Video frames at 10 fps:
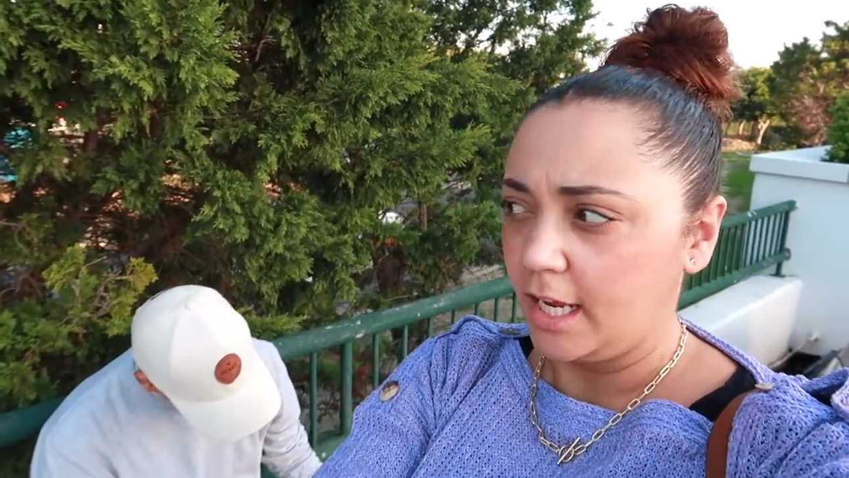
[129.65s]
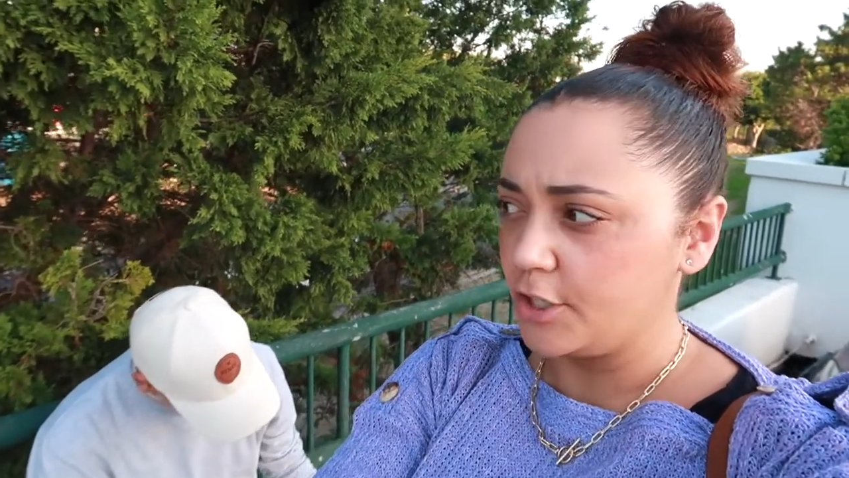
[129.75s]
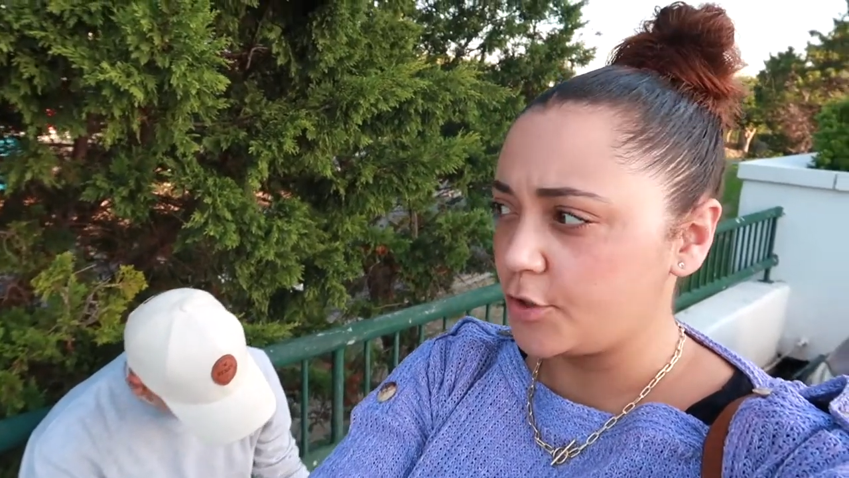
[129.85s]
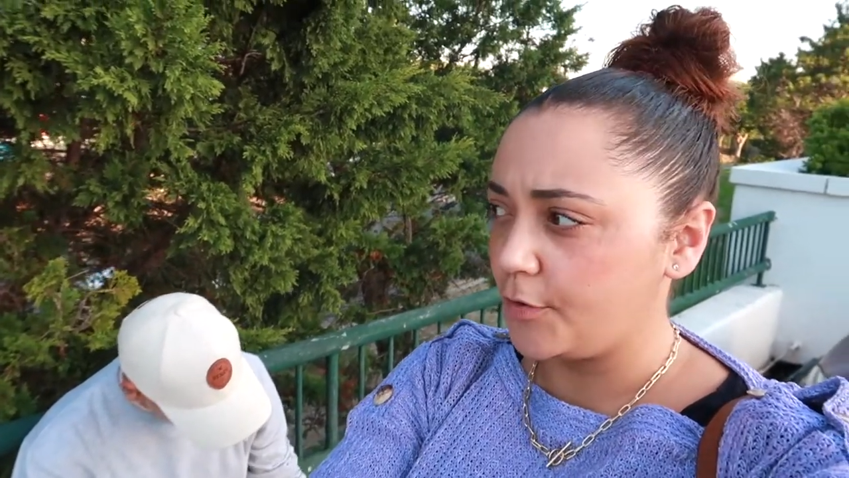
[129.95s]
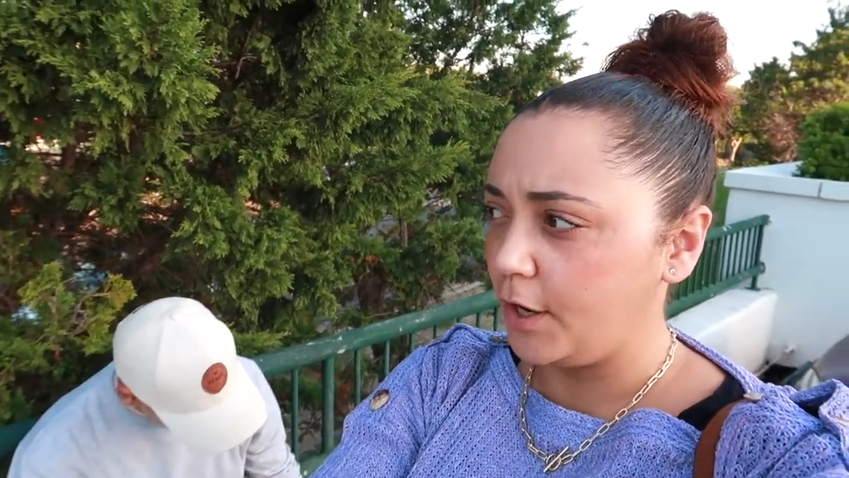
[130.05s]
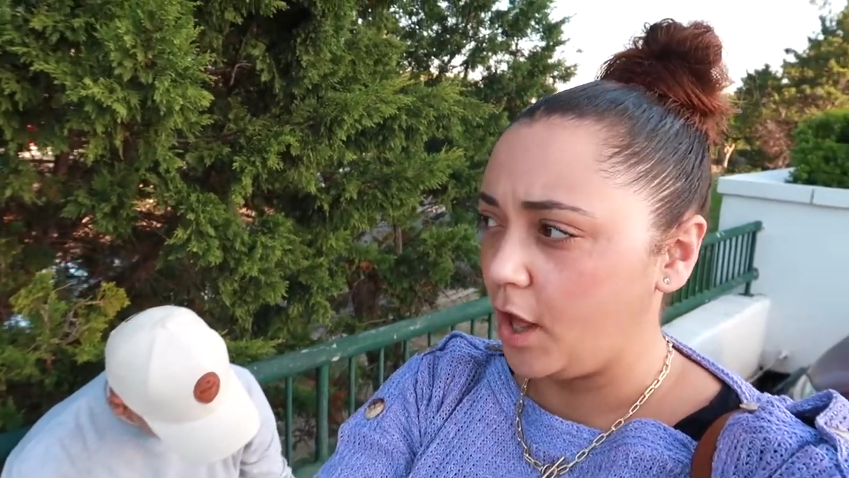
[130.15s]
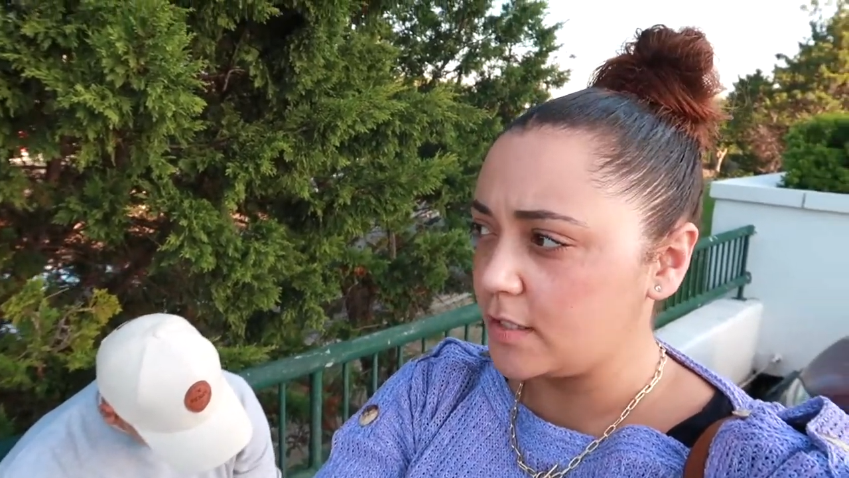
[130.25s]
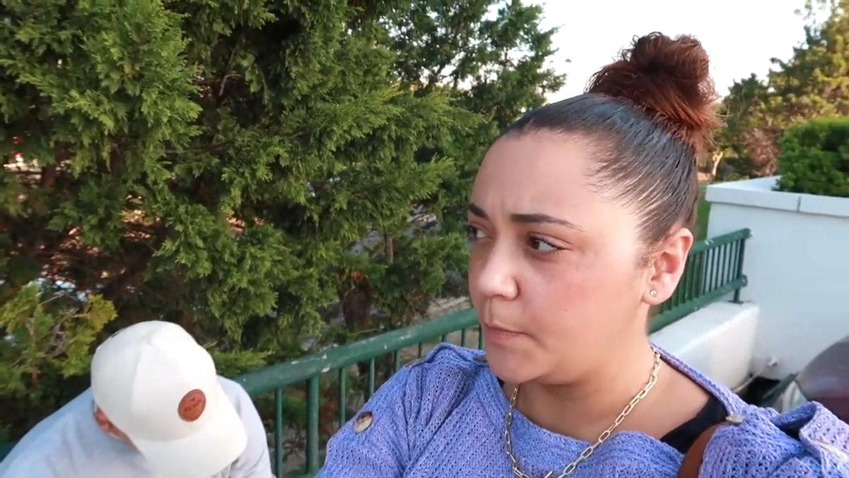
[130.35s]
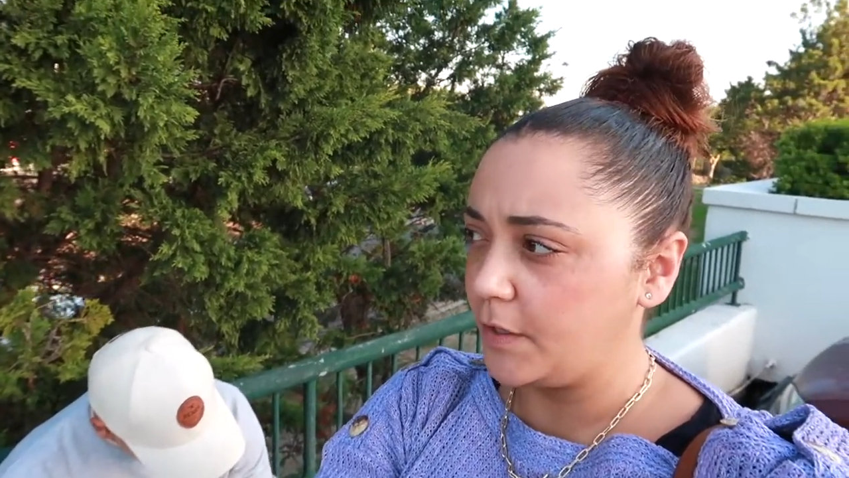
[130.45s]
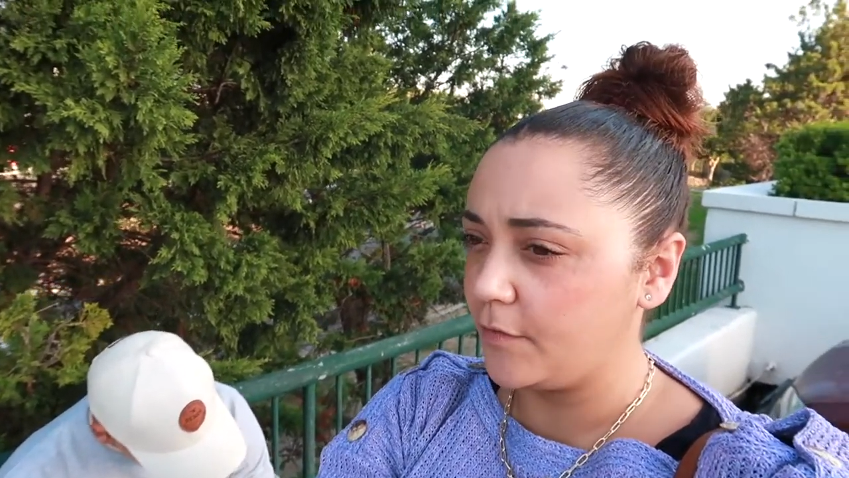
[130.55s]
enjoy the
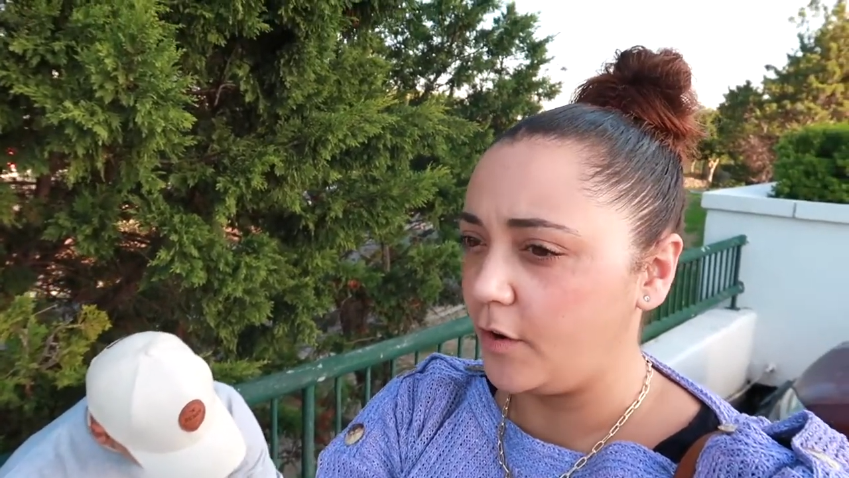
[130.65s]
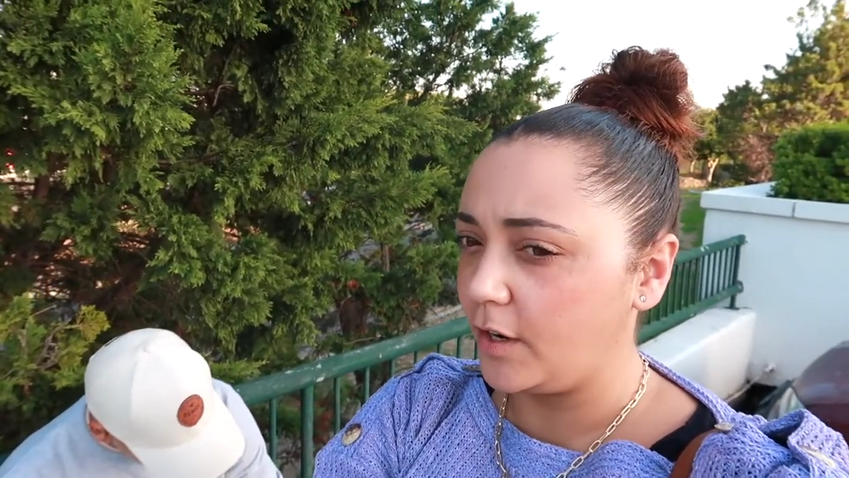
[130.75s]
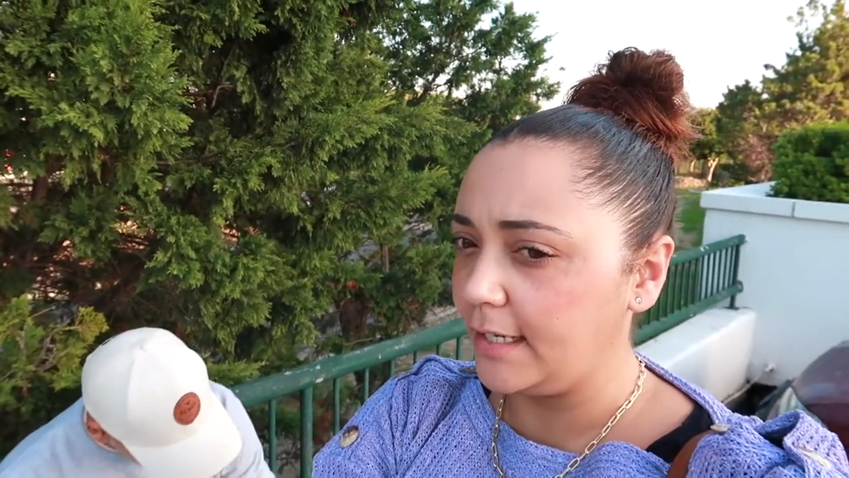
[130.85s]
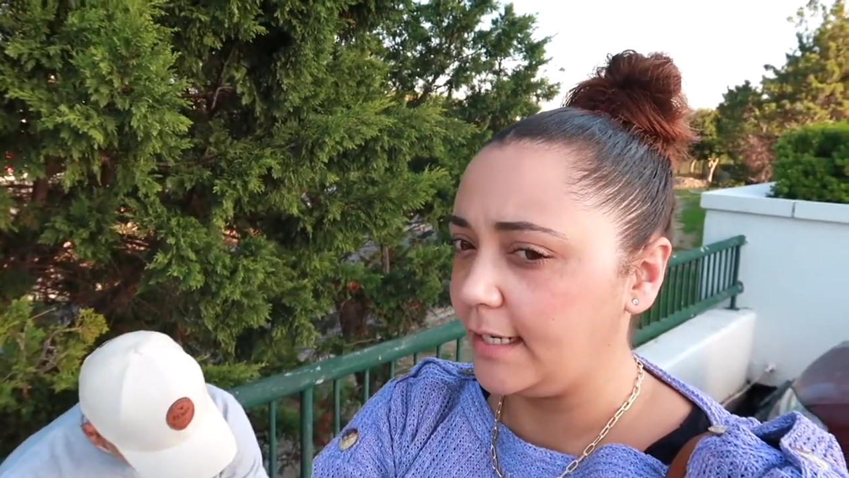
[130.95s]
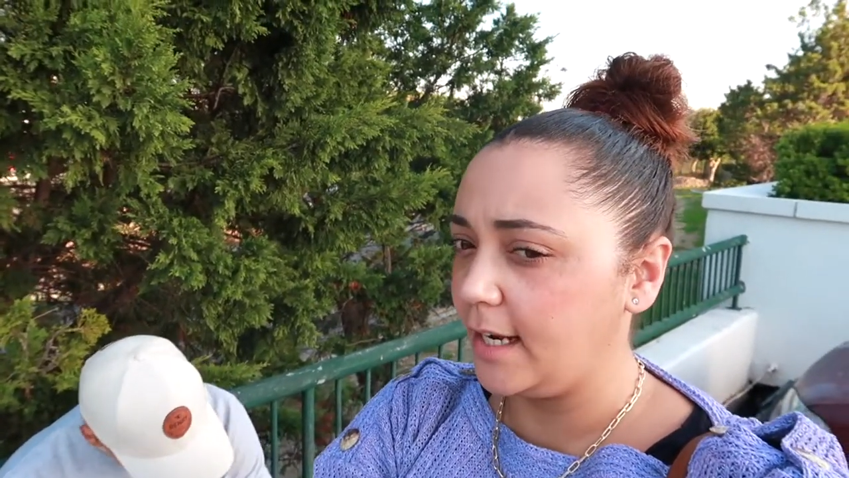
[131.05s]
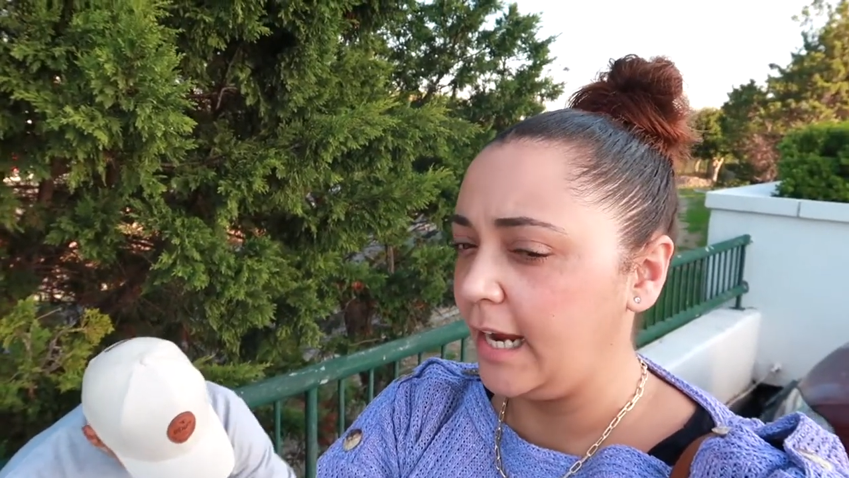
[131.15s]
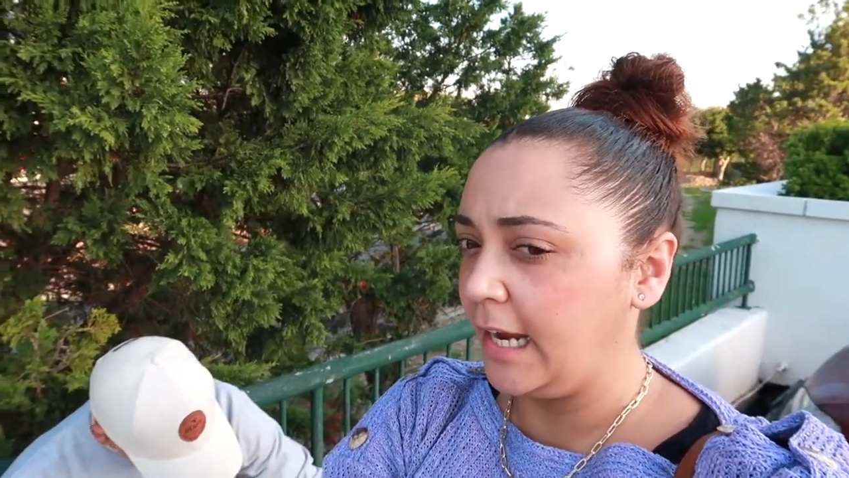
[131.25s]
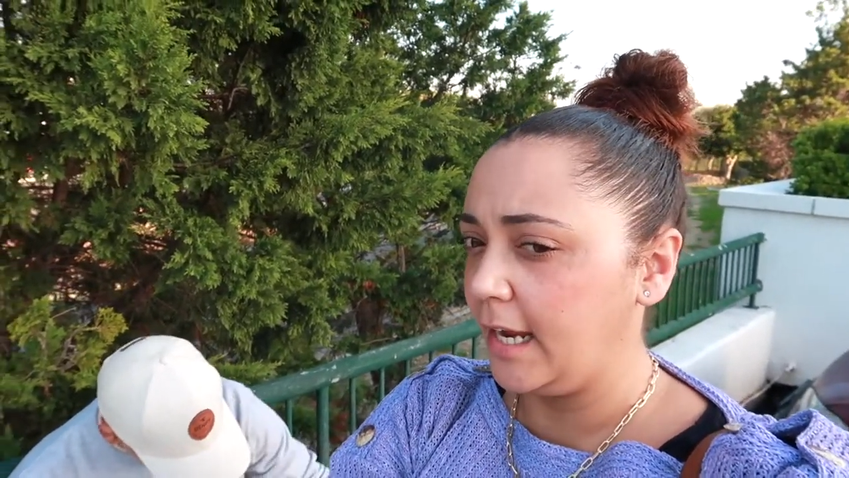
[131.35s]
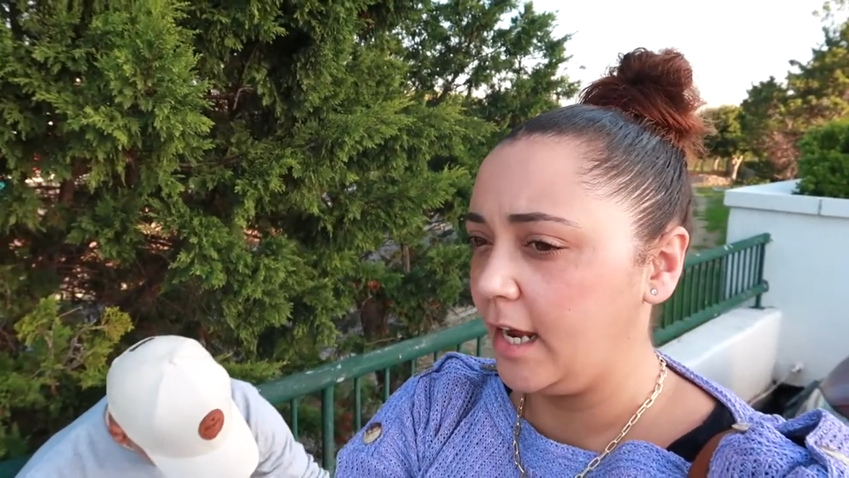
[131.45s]
last bit of the holiday,